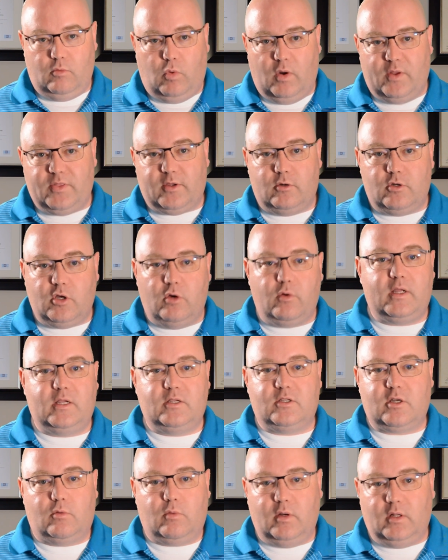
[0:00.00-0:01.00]
what they're doing
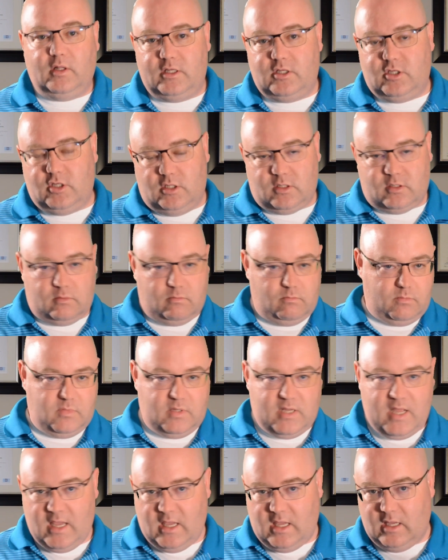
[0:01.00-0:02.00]
is they're really just
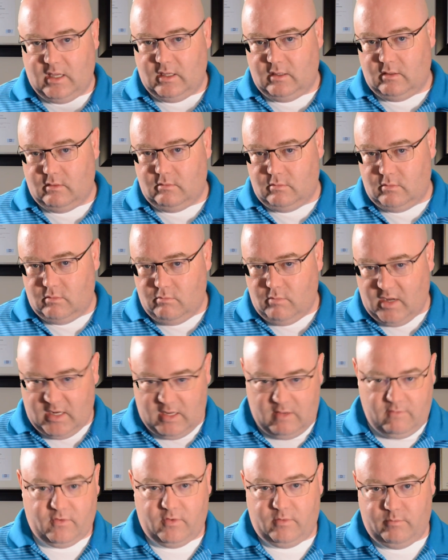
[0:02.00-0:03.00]
taking
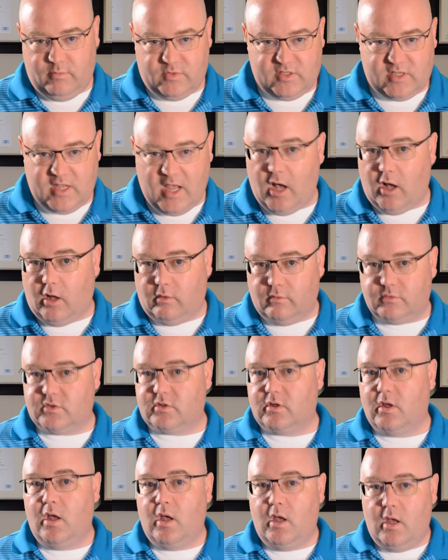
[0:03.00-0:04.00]
money for
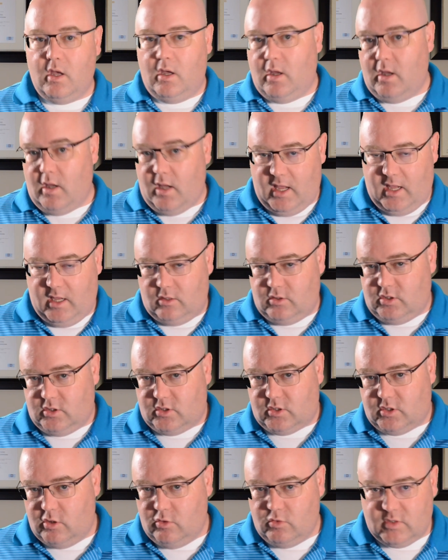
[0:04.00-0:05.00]
themselves and
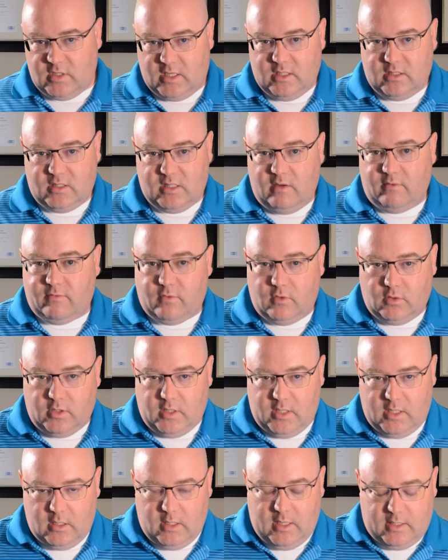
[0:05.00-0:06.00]
just using it differently.